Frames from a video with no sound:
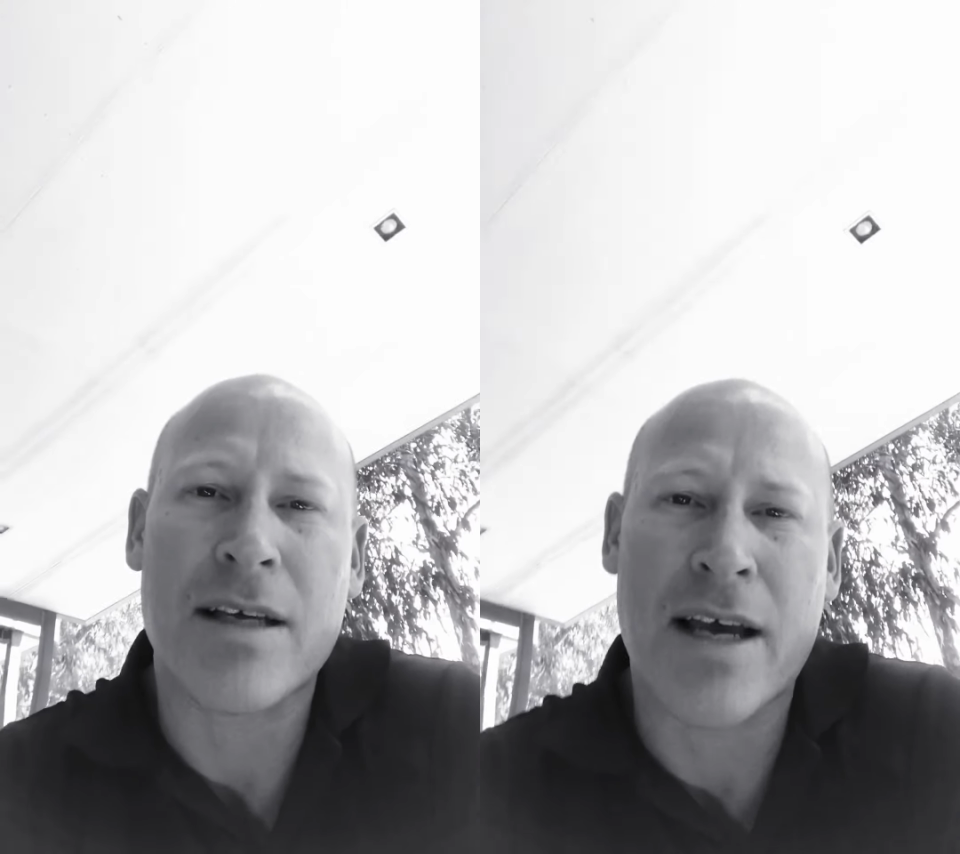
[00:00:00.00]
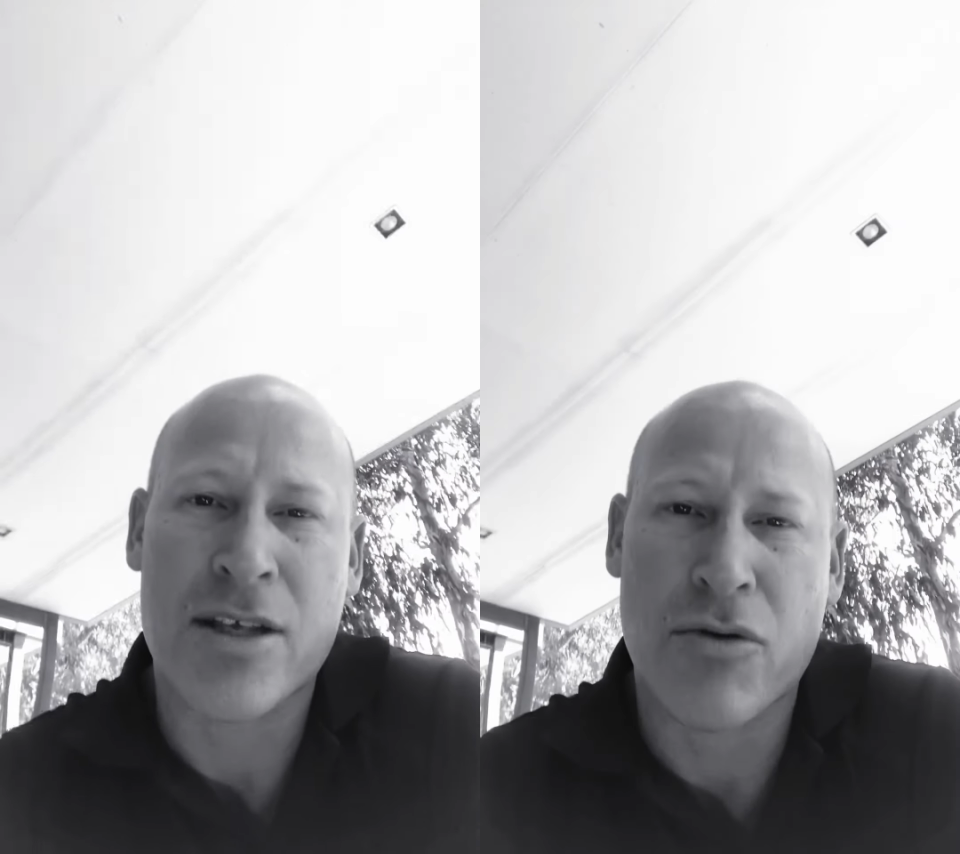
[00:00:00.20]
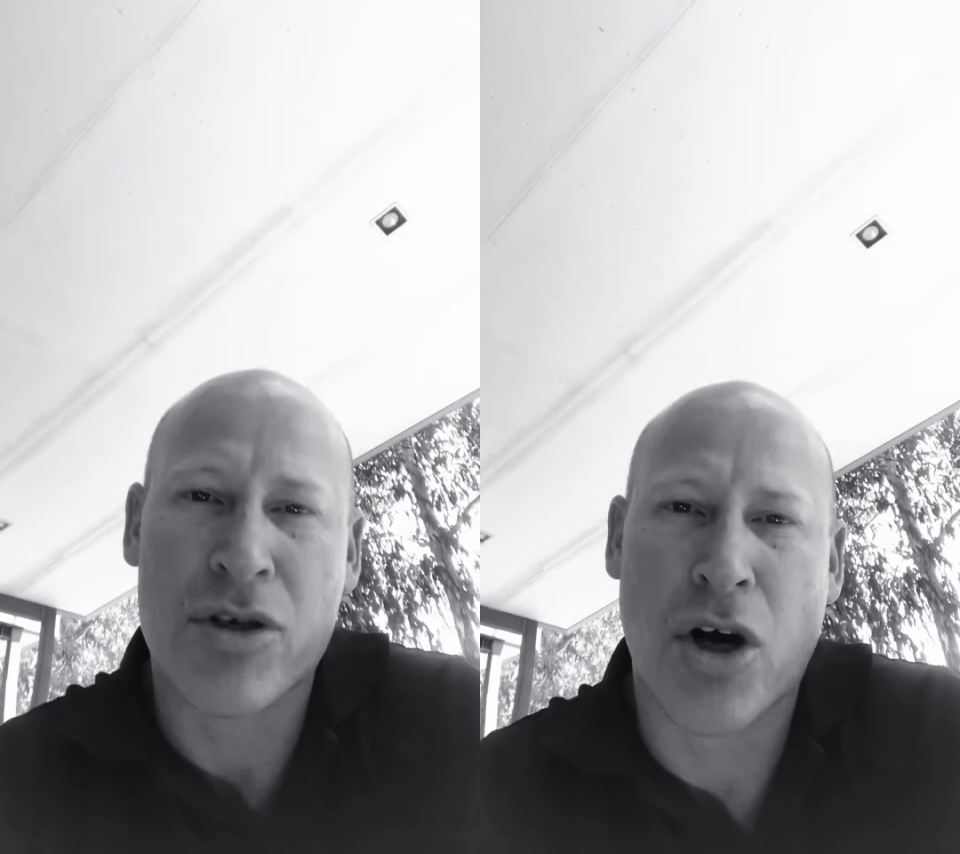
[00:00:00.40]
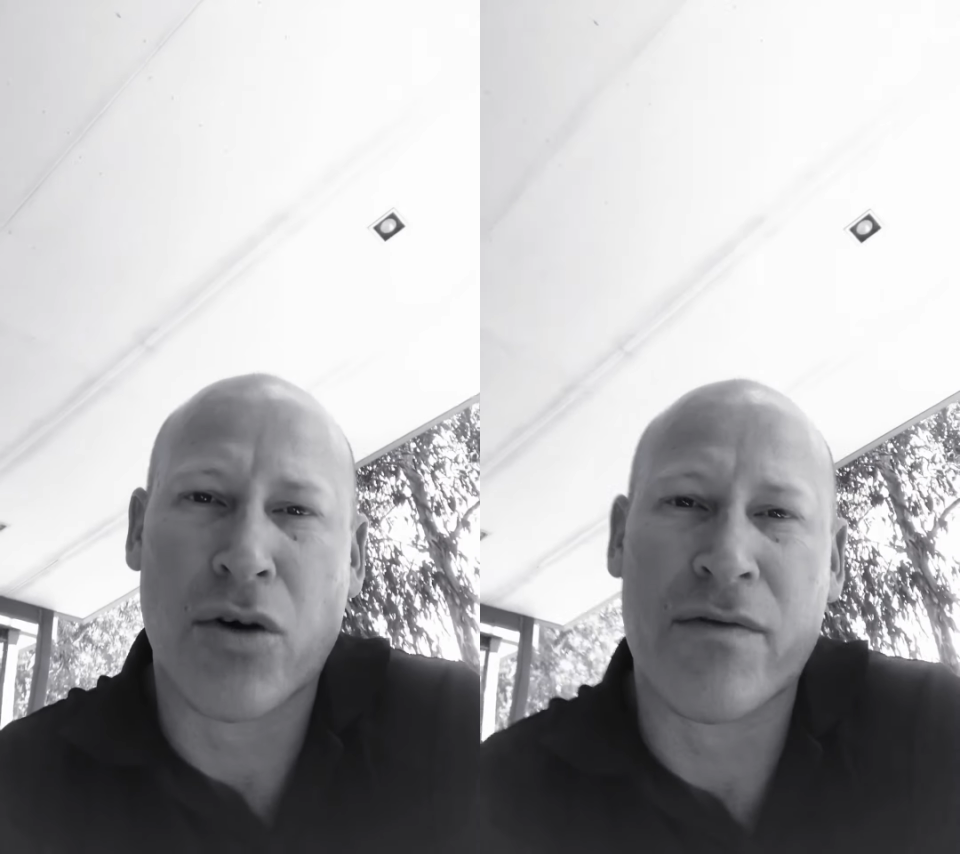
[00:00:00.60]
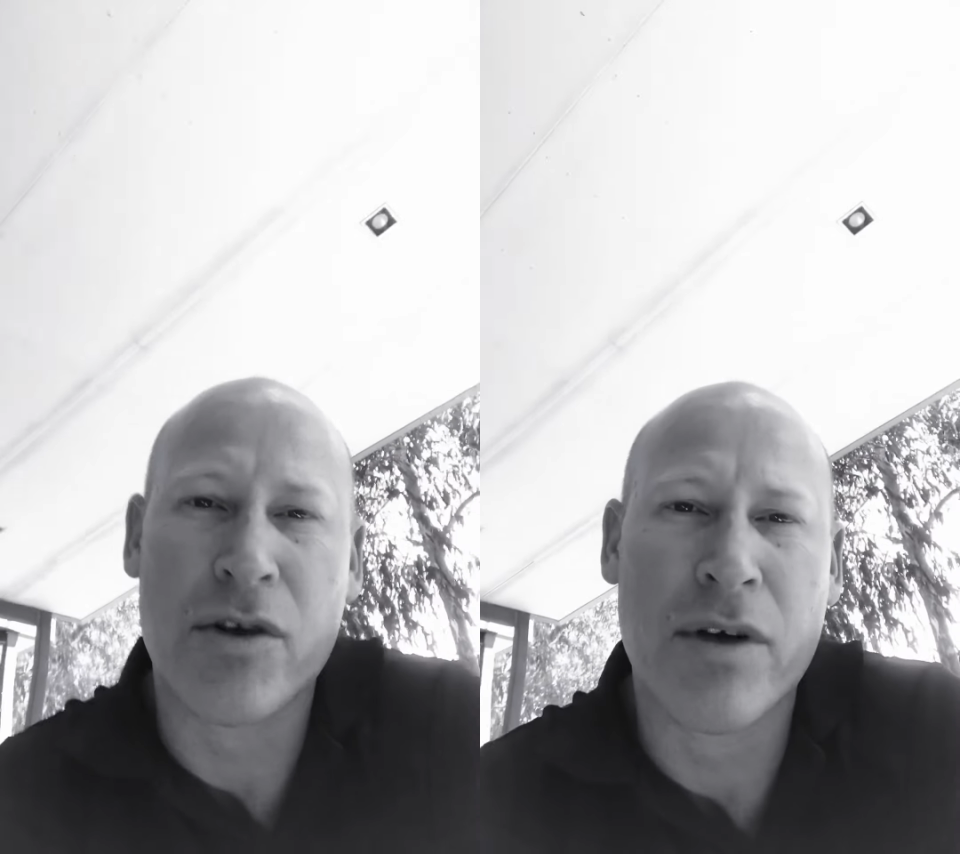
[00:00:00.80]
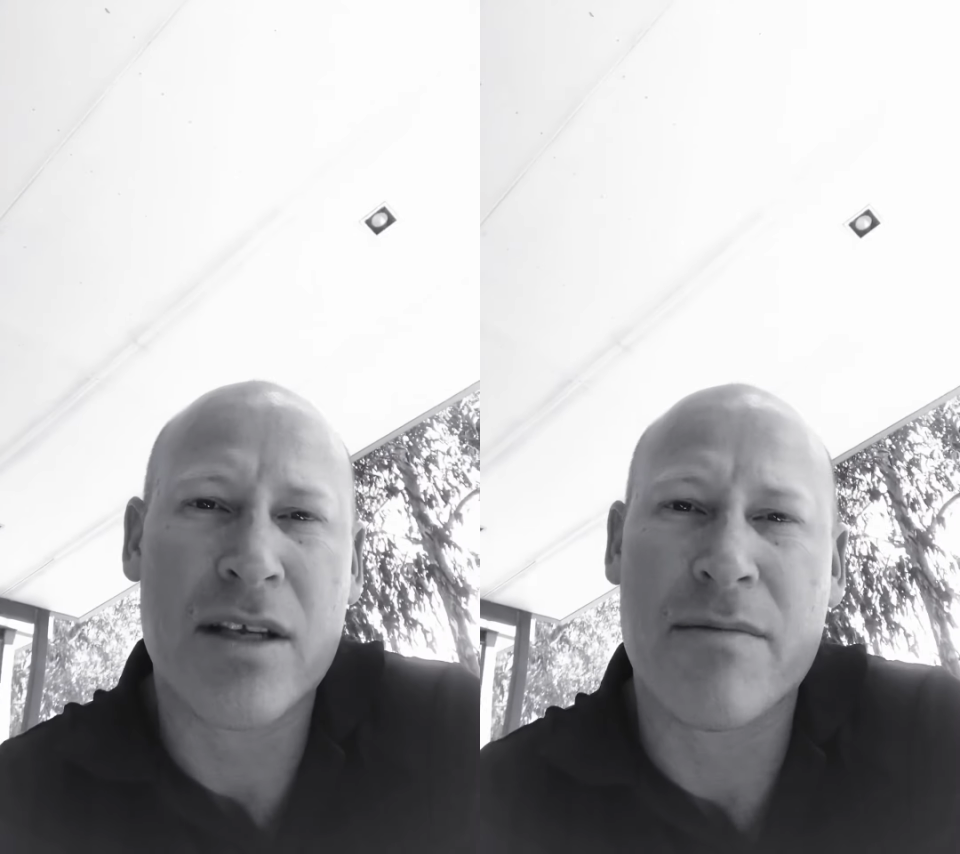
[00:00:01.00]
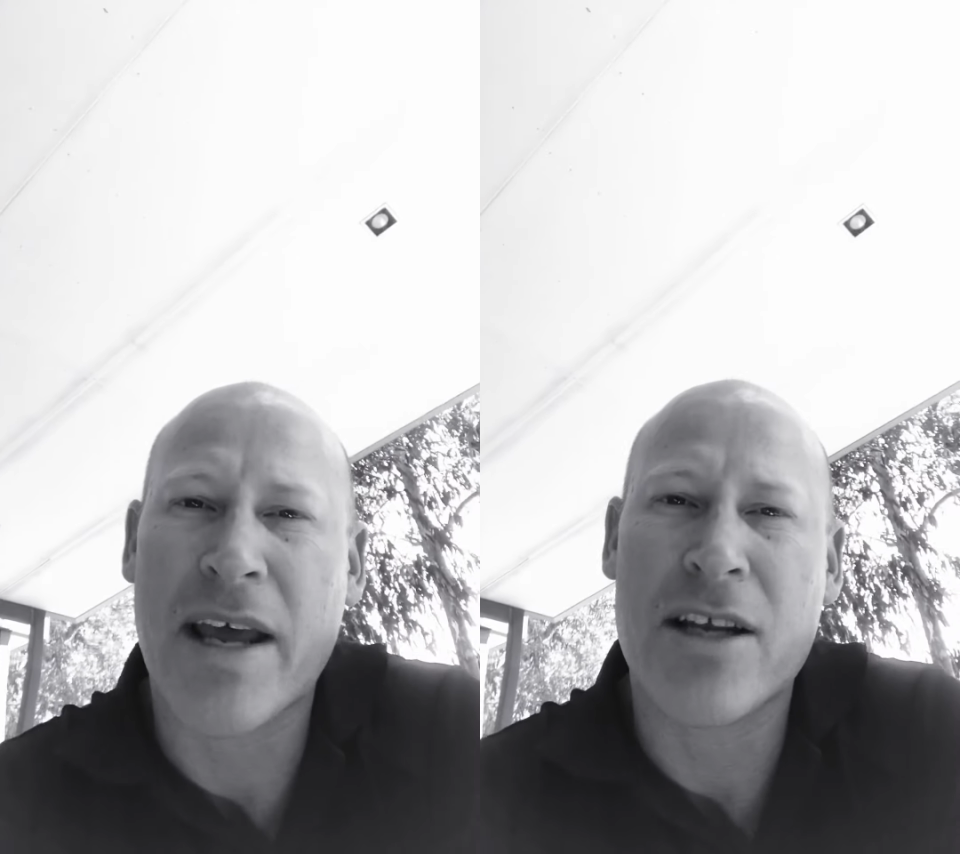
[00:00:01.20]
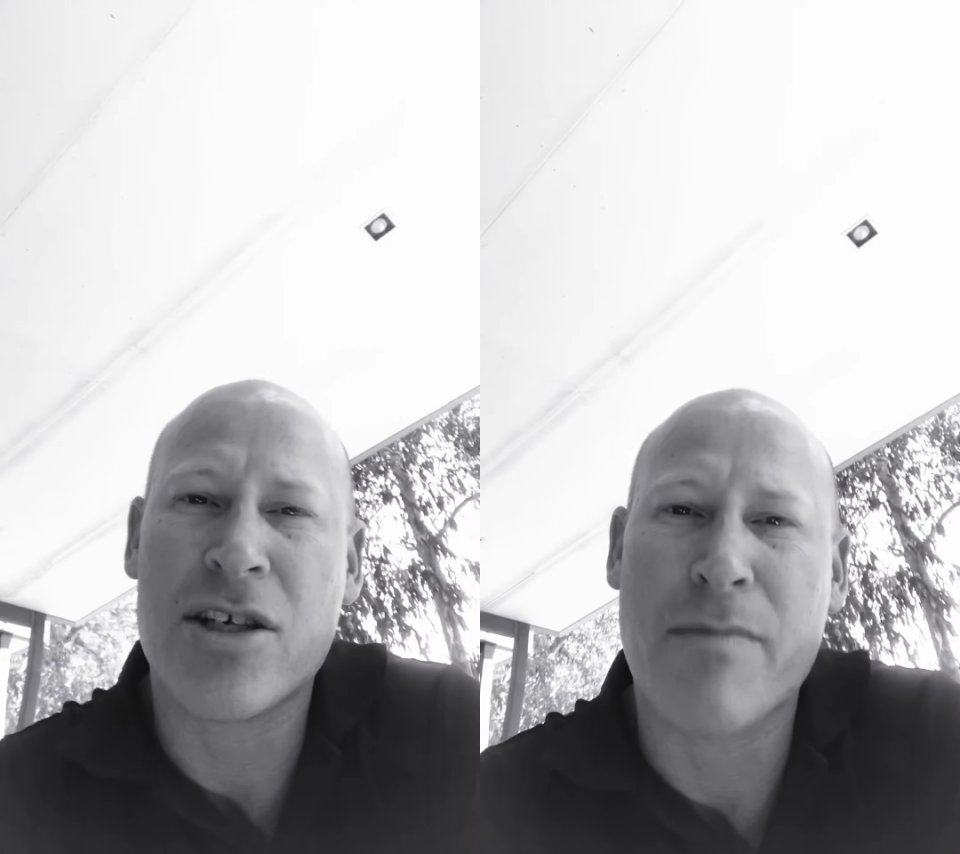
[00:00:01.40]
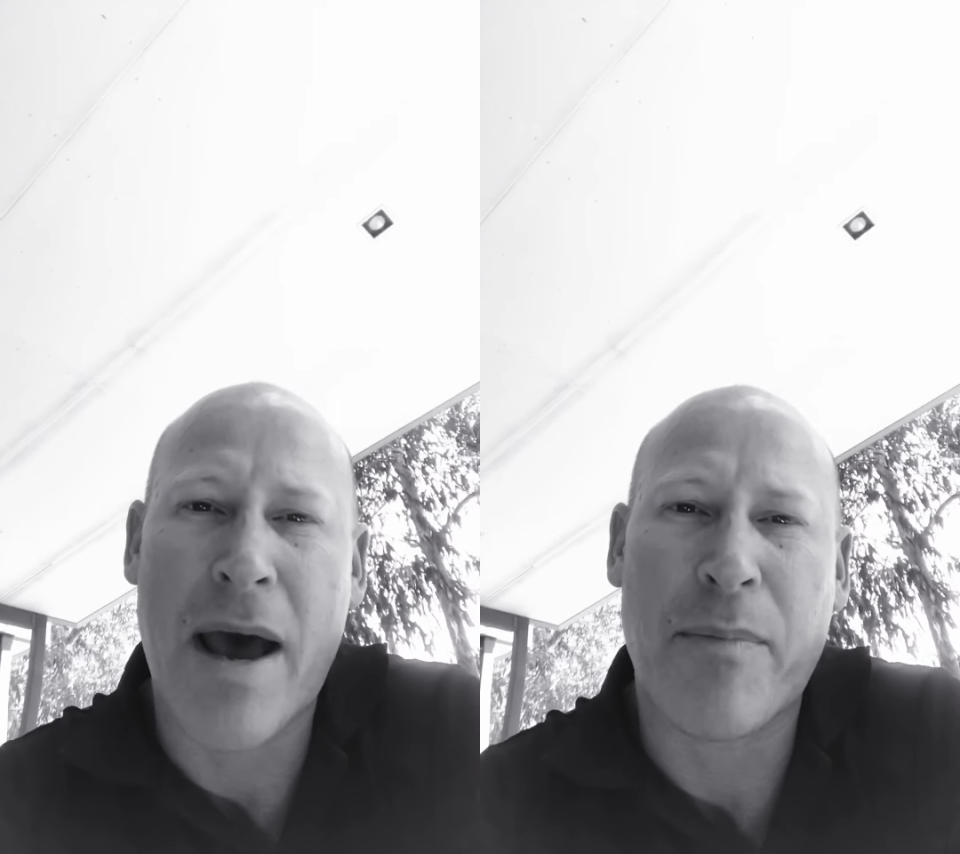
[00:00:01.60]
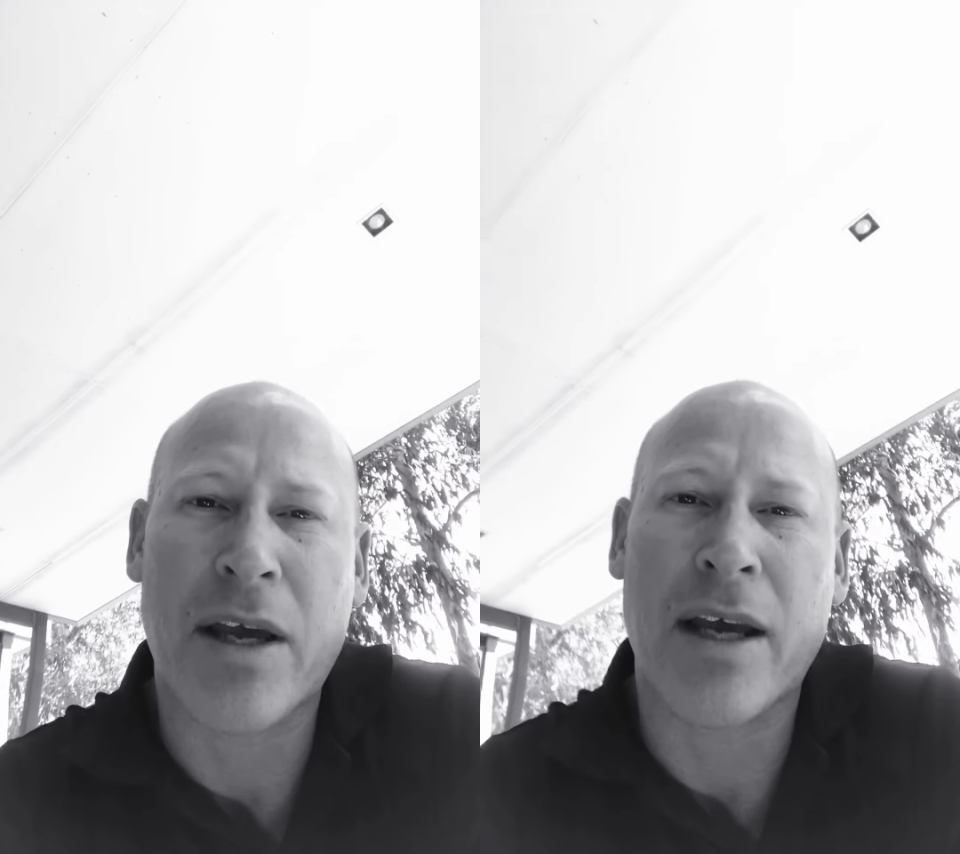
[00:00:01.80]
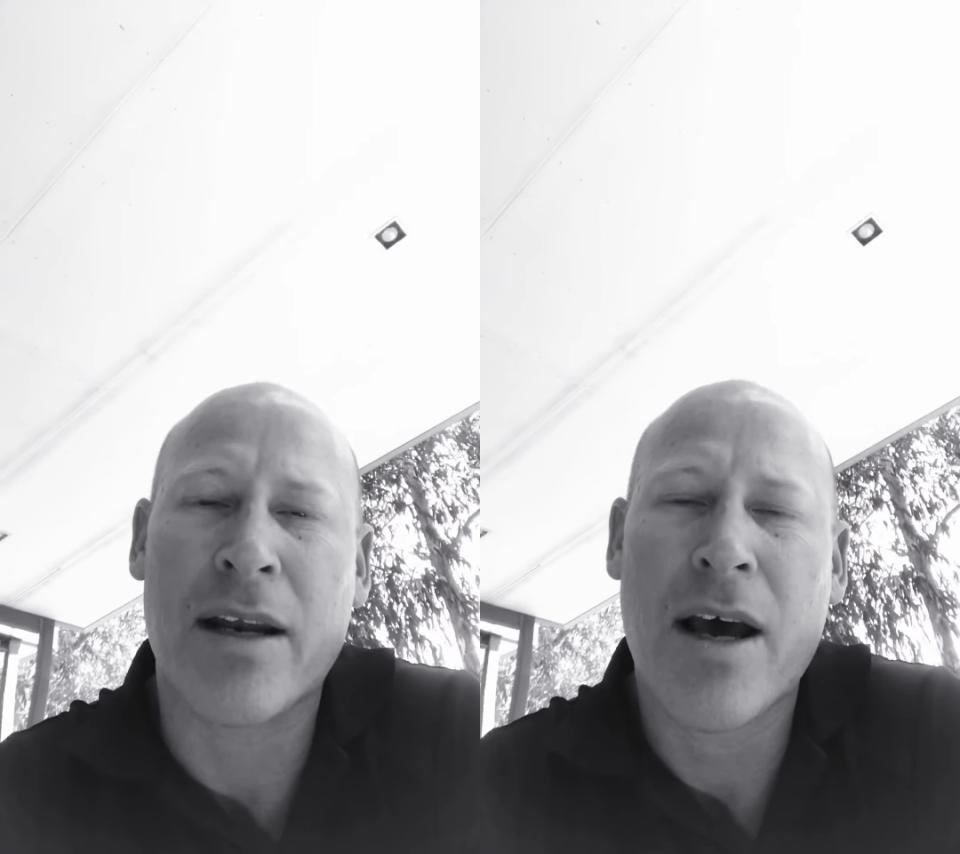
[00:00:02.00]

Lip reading: as a result of doing some energy mapping and